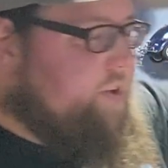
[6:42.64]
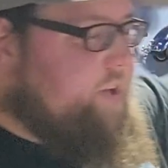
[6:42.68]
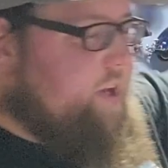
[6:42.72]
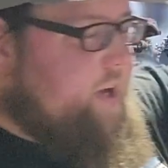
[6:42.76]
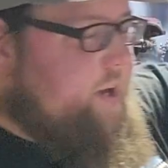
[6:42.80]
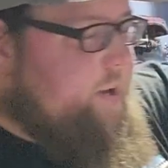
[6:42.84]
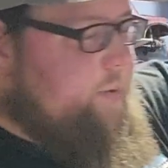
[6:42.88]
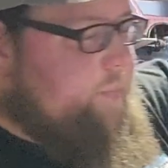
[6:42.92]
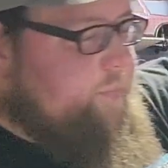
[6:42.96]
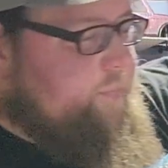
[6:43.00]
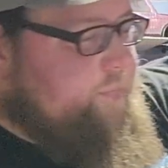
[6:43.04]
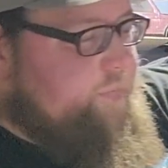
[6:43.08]

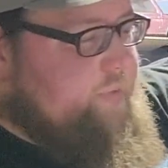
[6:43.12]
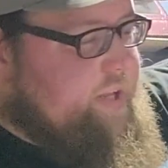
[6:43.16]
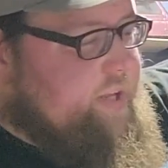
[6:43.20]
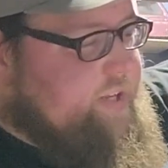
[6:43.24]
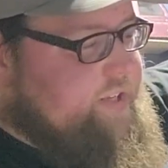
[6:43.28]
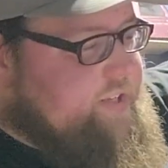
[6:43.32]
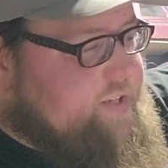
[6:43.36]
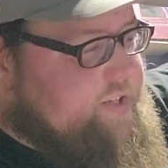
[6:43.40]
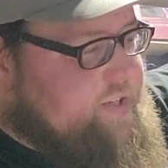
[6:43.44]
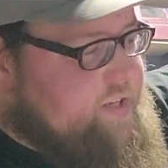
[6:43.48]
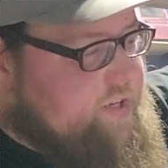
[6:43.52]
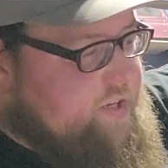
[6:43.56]
up
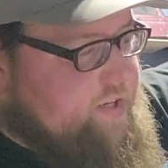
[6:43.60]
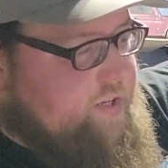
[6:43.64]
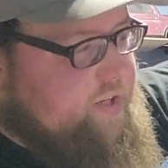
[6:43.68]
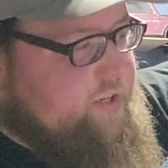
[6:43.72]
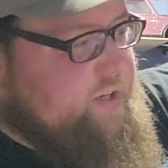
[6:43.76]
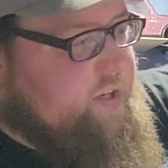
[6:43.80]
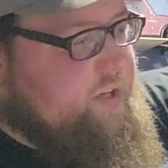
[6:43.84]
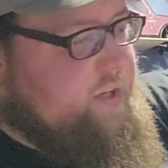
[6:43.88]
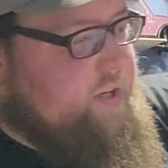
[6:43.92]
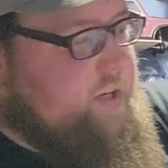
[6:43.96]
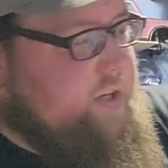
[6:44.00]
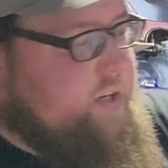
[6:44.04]
this
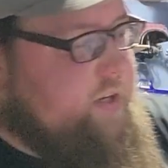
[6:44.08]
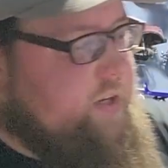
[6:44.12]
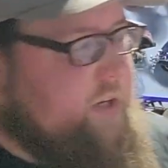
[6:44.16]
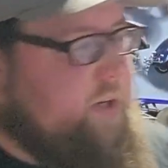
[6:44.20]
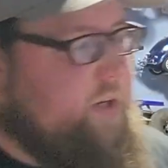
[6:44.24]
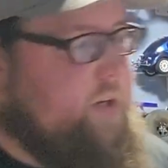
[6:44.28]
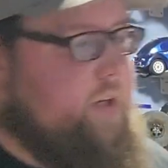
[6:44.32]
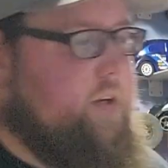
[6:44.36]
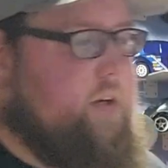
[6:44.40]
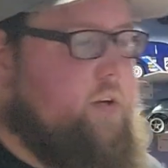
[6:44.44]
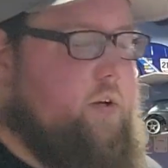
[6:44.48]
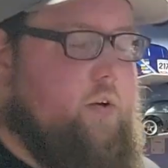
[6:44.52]

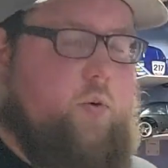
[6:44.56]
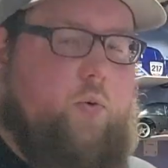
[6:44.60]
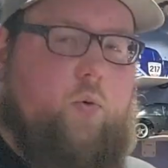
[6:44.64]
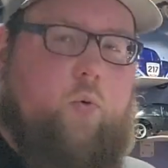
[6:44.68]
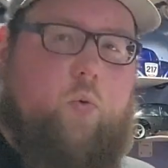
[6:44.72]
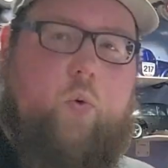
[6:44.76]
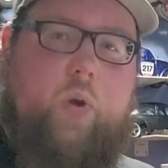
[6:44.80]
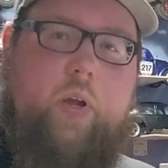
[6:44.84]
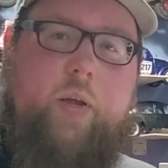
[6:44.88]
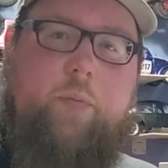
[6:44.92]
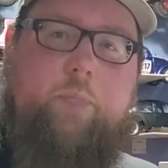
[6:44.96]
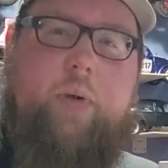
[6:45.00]

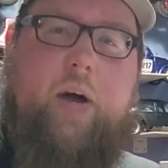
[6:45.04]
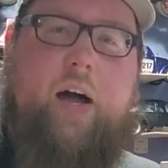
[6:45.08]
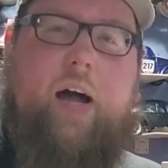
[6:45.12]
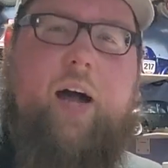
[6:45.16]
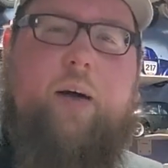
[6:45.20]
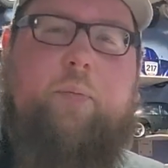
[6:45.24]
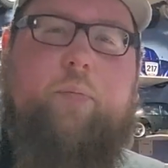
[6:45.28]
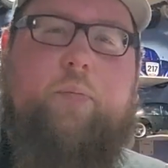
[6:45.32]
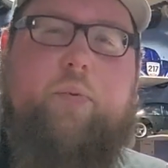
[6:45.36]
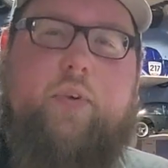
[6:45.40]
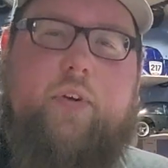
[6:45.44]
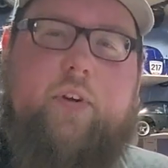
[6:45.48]
repop